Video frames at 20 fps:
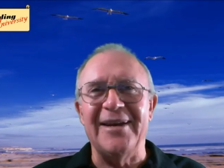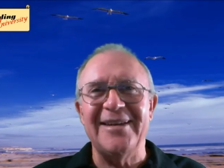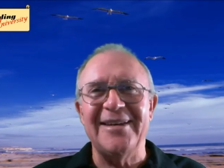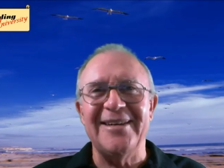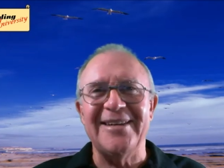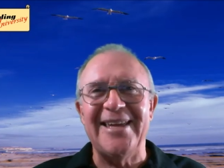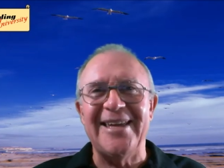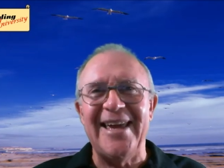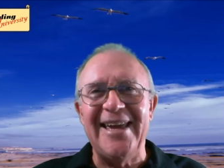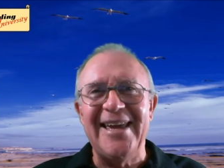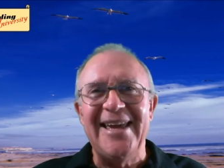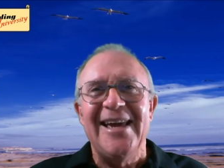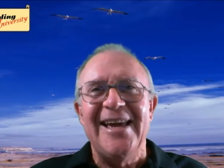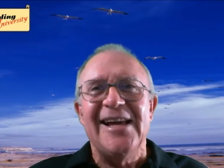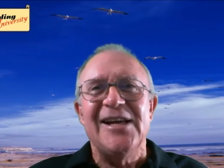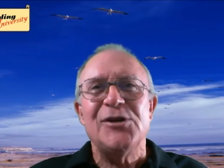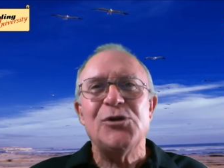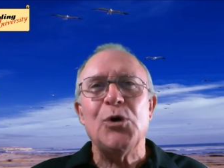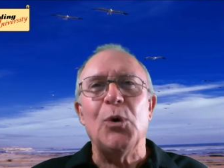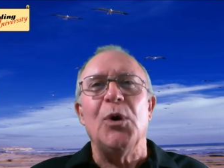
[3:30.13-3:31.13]
Okay,
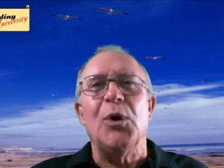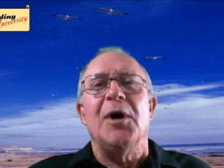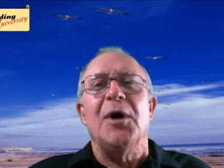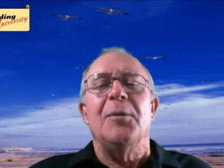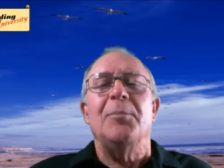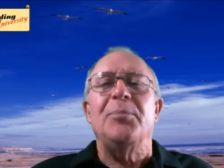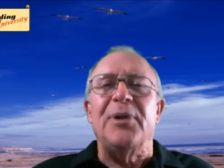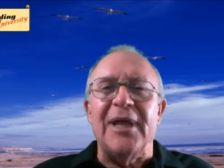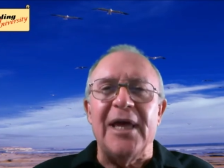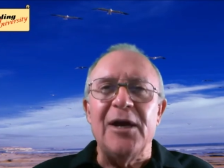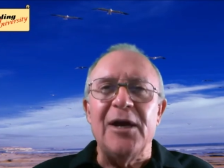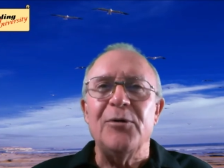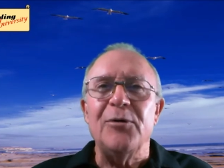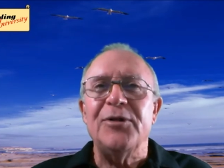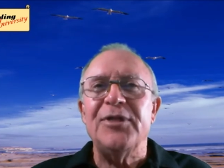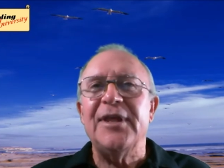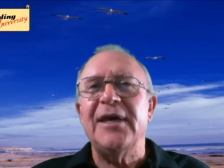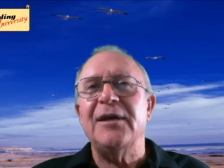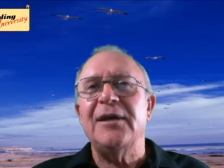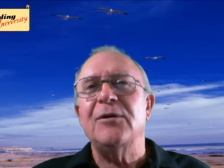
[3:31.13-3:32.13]
so play with
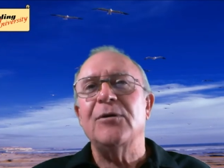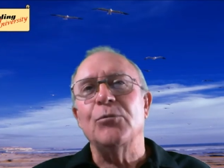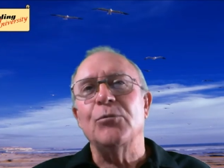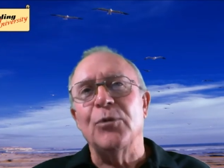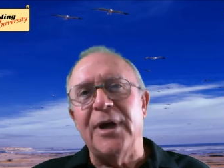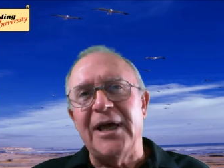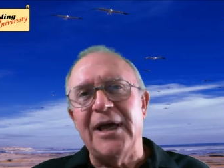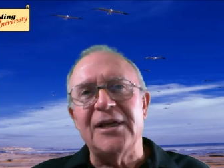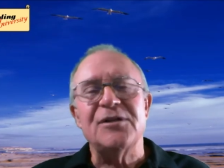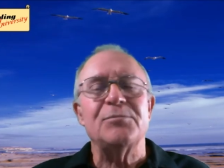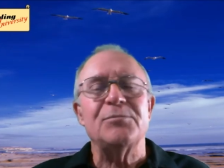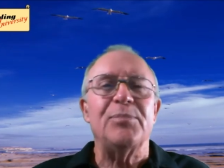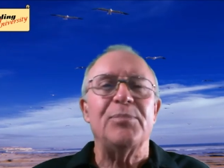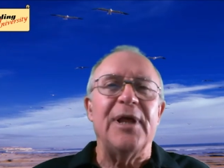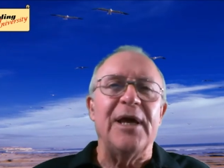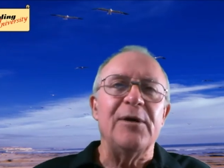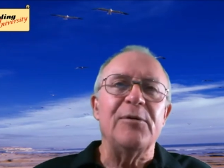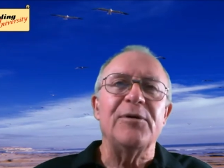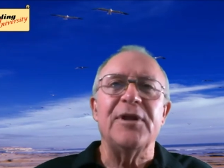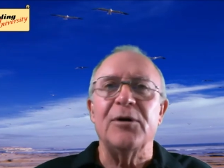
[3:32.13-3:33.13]
it, rest,
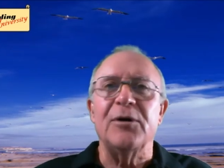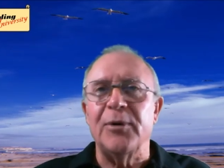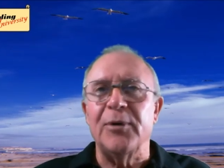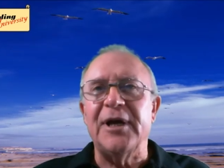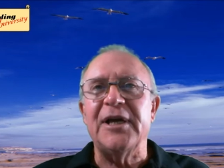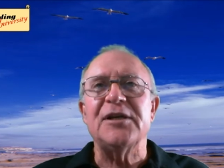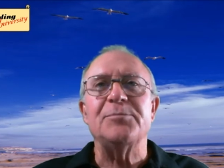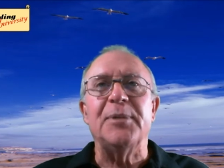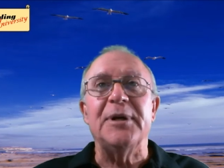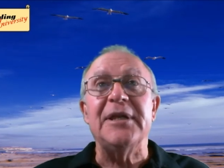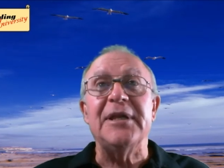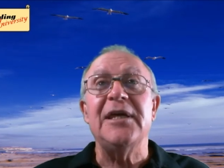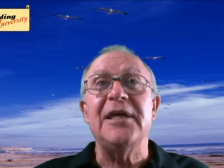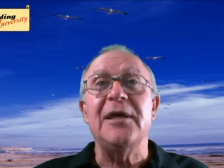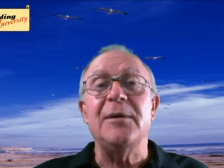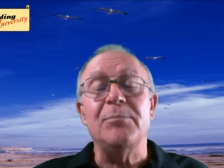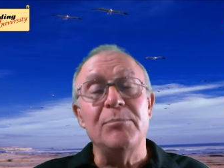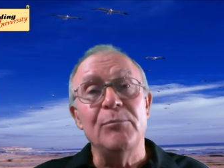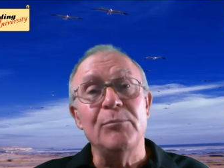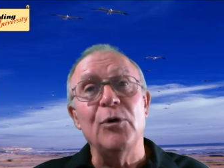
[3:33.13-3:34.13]
but keep
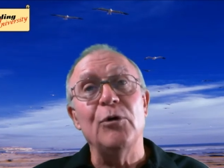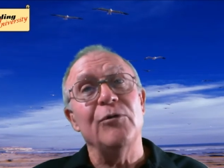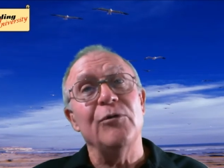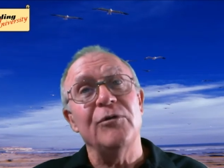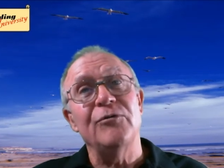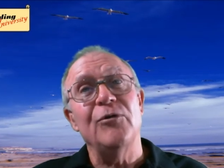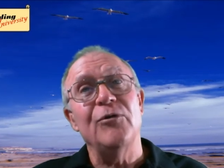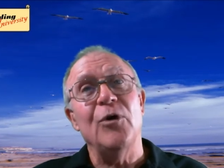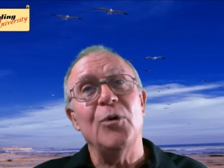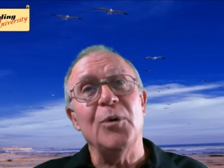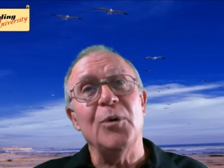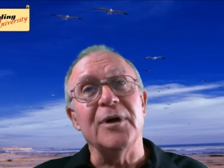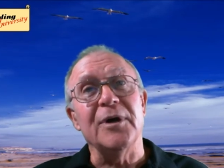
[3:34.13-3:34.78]
moving forward.